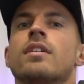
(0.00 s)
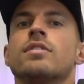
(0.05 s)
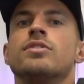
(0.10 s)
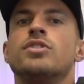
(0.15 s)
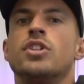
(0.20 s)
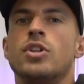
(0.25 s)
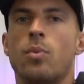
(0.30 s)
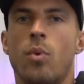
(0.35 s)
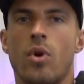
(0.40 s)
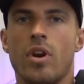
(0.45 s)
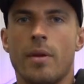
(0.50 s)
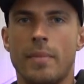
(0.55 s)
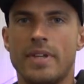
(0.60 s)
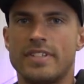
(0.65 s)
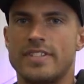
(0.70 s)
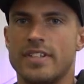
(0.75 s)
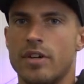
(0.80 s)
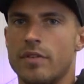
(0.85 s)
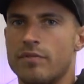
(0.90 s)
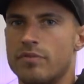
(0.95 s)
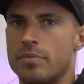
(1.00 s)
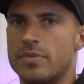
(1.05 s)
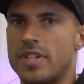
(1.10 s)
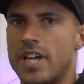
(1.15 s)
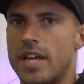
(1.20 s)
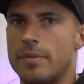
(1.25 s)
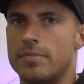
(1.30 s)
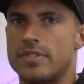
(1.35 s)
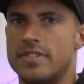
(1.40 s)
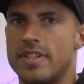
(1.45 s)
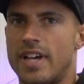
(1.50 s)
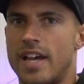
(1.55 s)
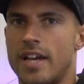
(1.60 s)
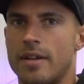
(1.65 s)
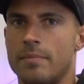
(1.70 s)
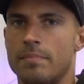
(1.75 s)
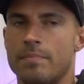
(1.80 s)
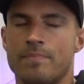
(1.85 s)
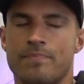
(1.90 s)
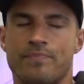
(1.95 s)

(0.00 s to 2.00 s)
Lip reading: So you want to mix it up from time to time.